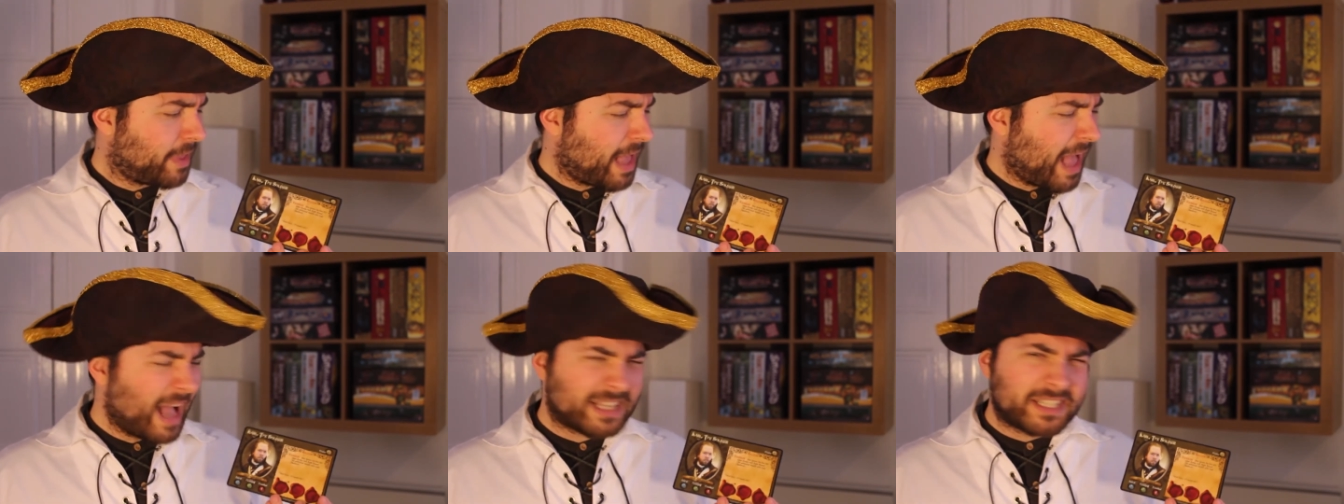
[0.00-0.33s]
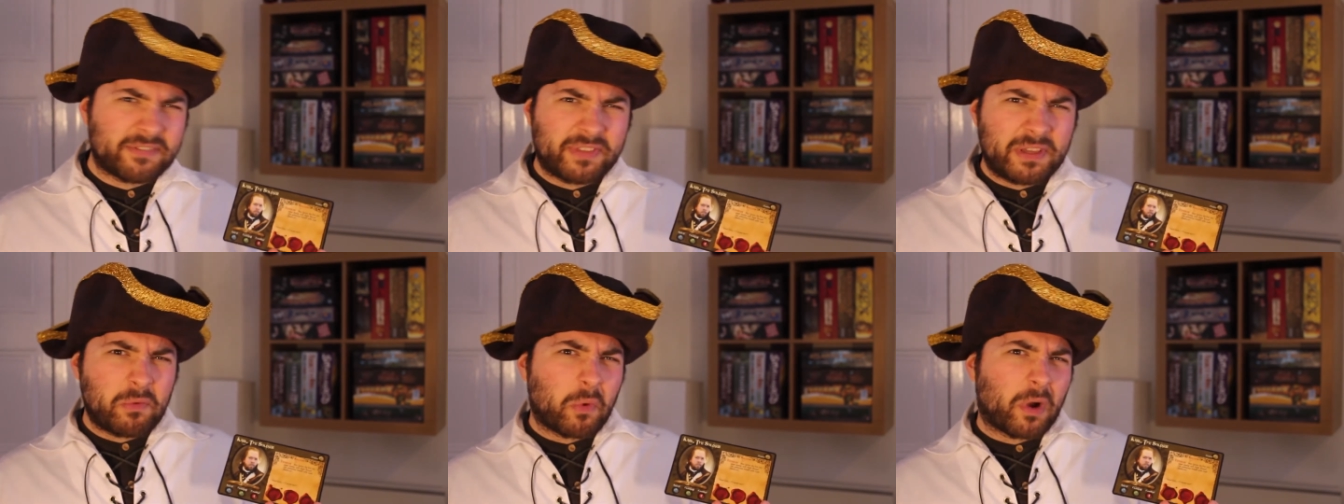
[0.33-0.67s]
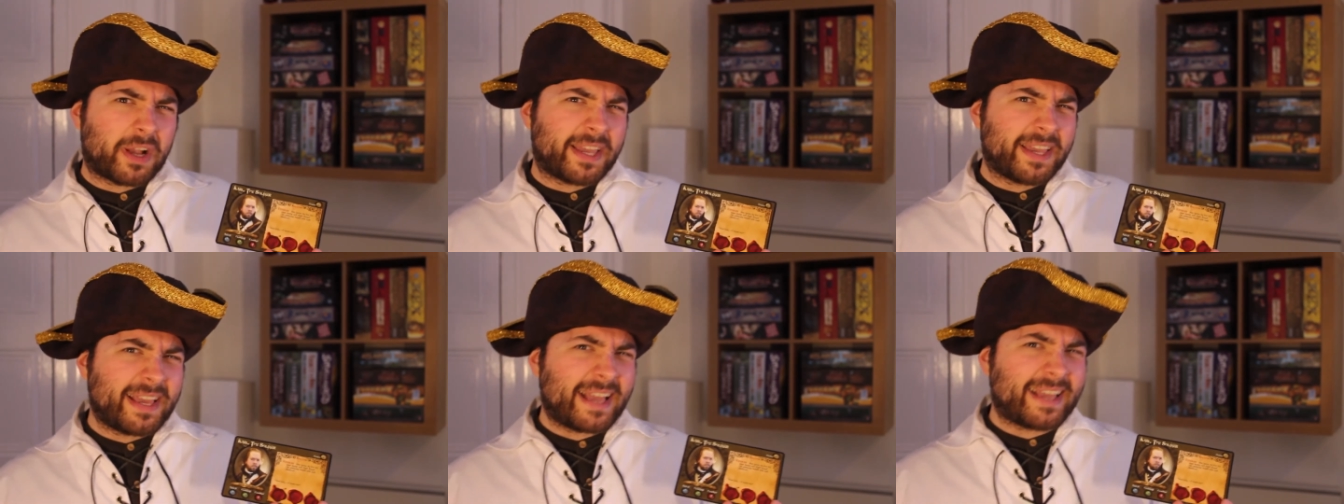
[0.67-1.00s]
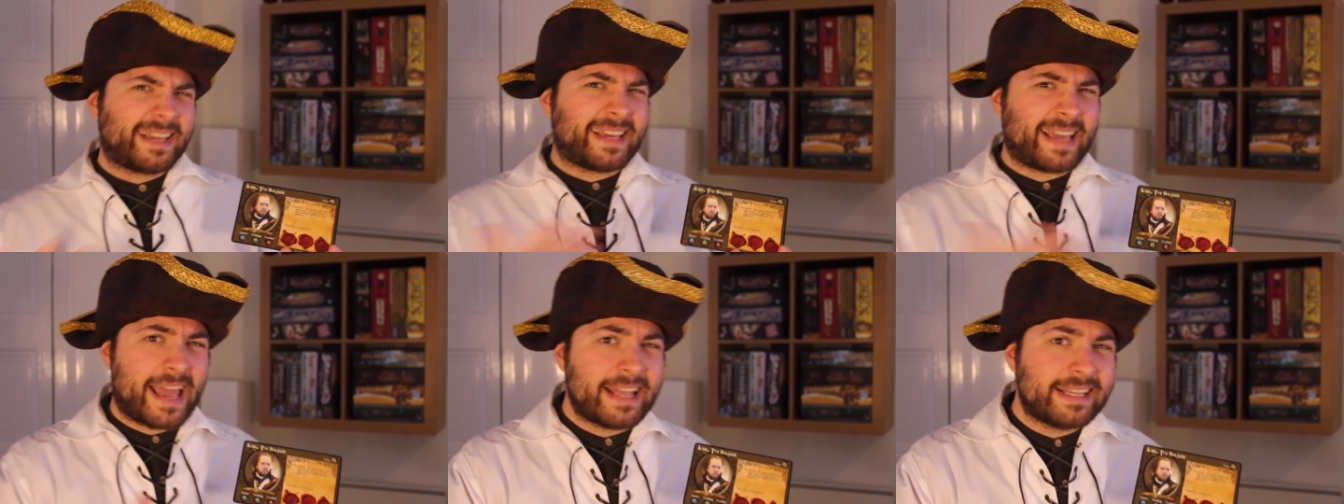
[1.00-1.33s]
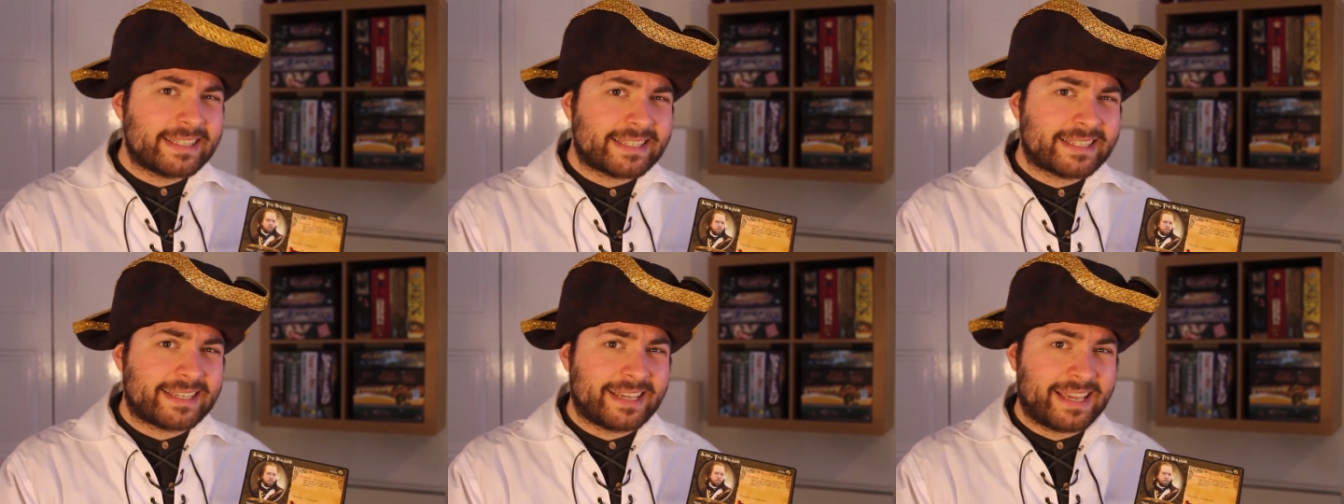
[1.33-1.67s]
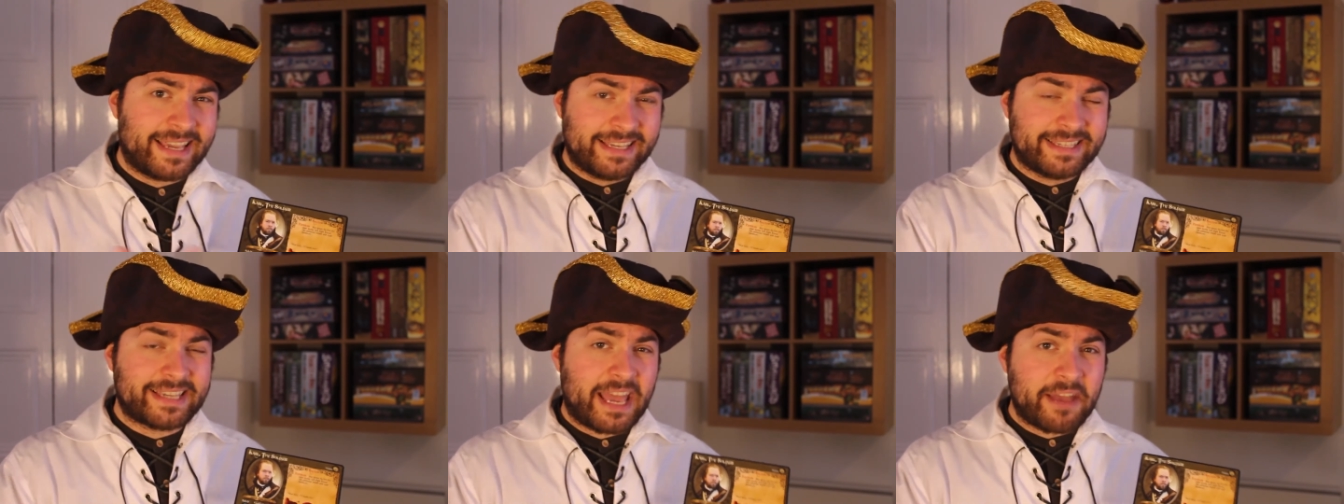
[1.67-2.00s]
actively working against
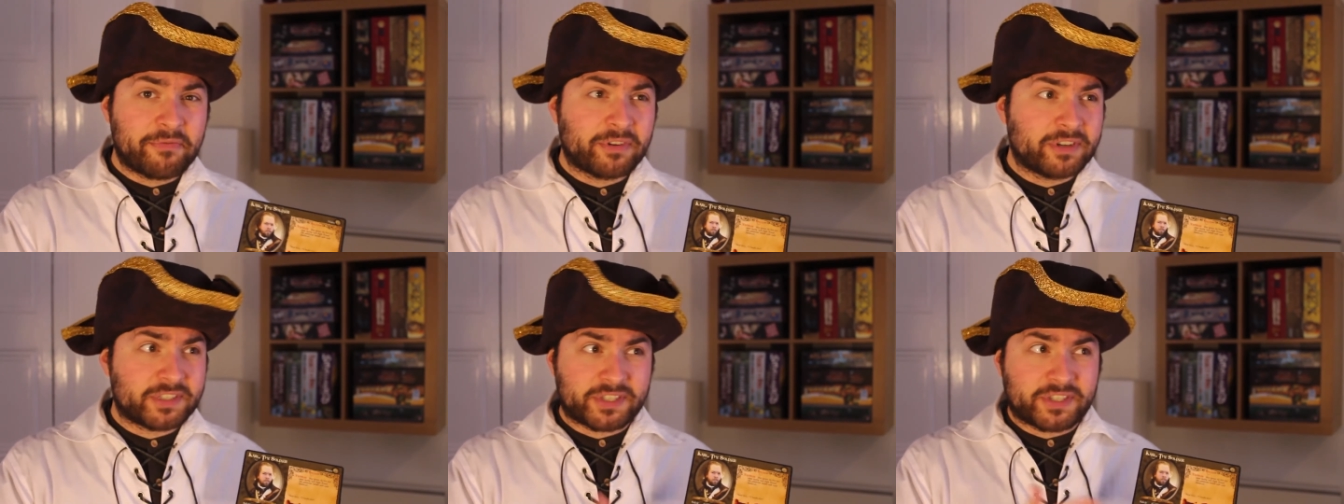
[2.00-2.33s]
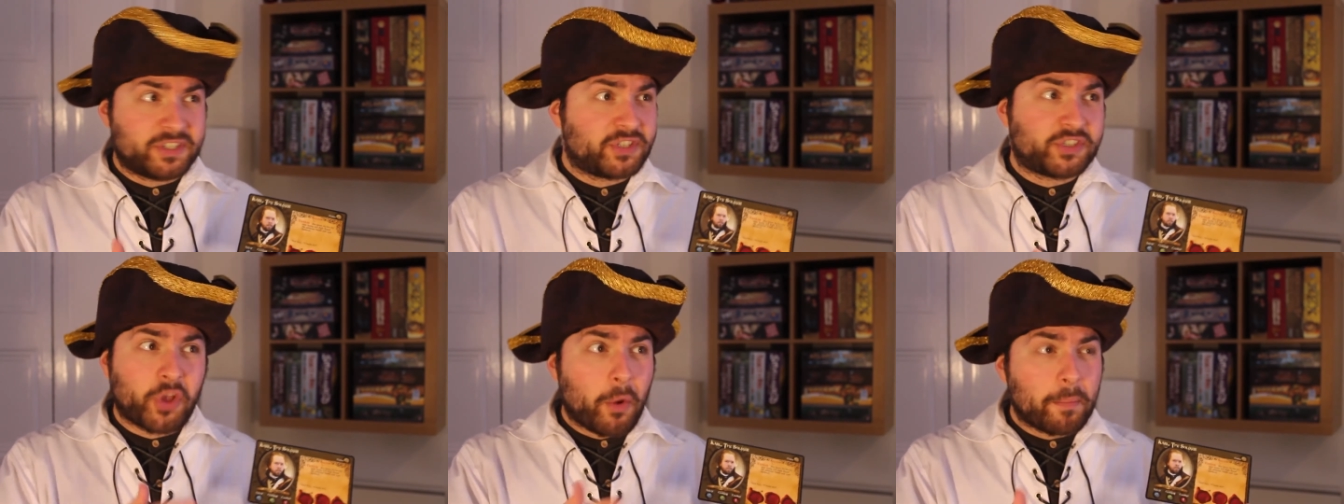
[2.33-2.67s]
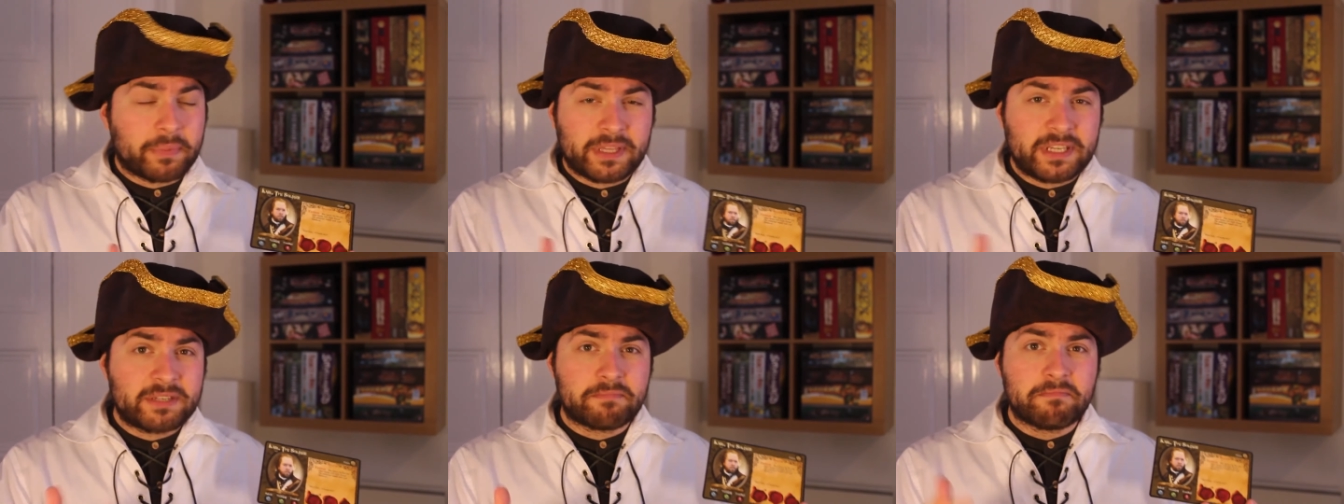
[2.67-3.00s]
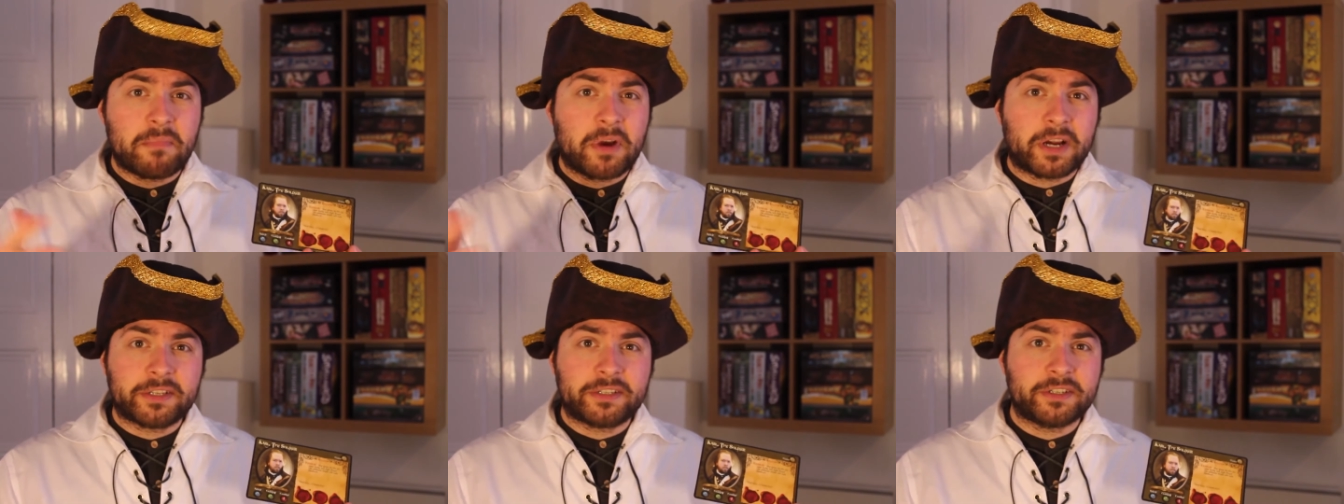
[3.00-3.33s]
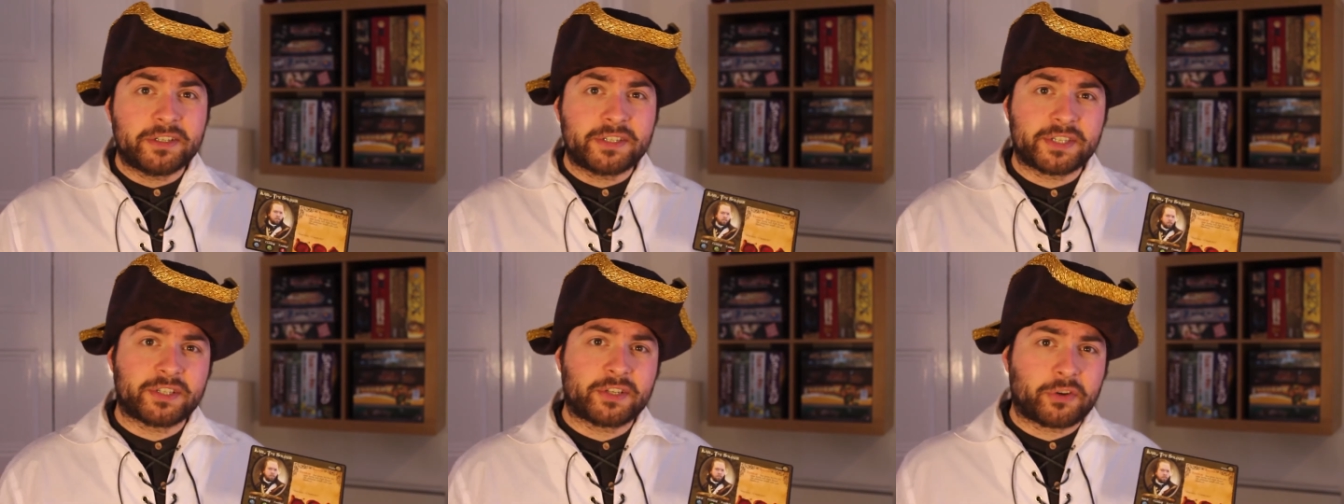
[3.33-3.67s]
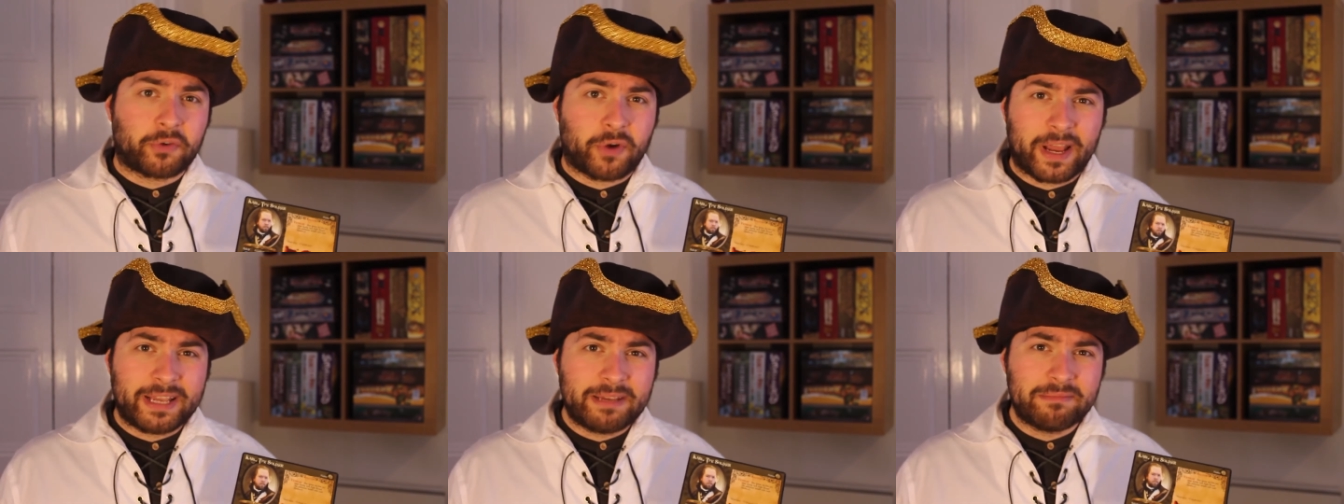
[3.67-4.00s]
his efforts to stop these murders and
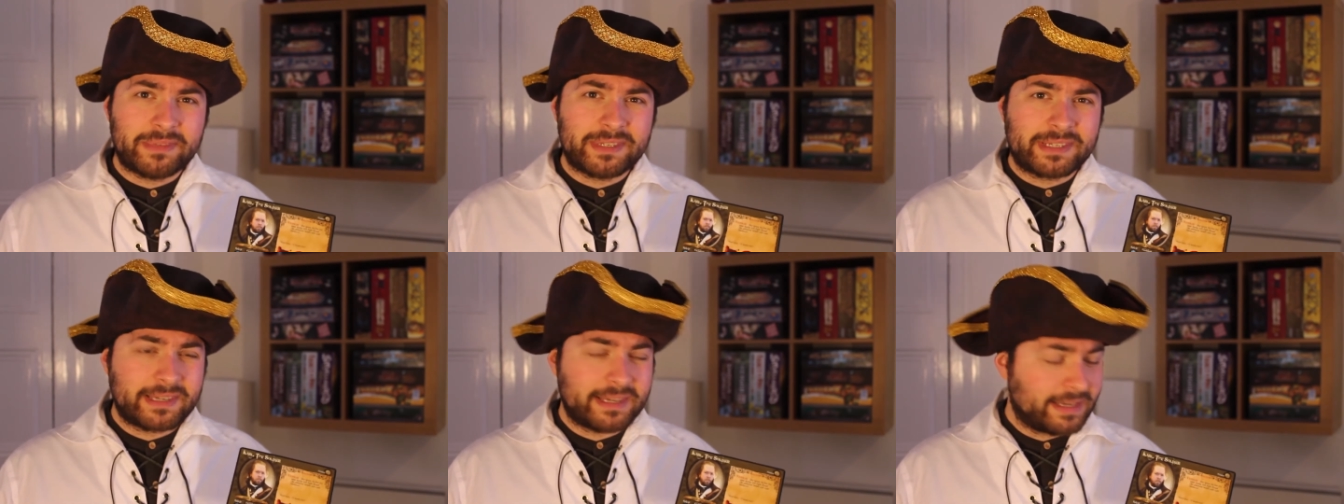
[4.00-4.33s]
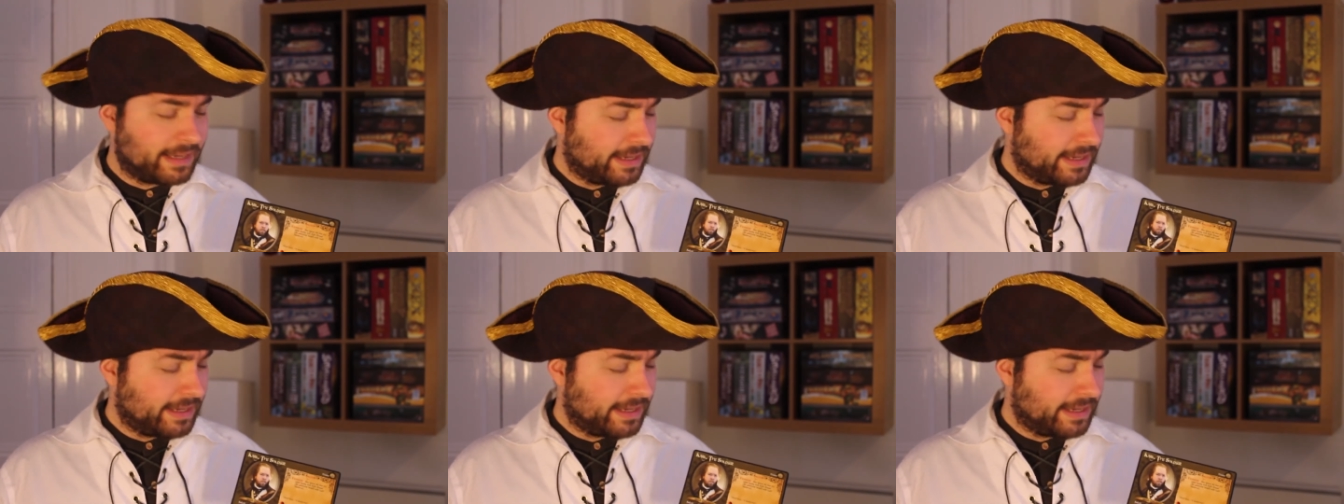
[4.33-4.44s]
crimes?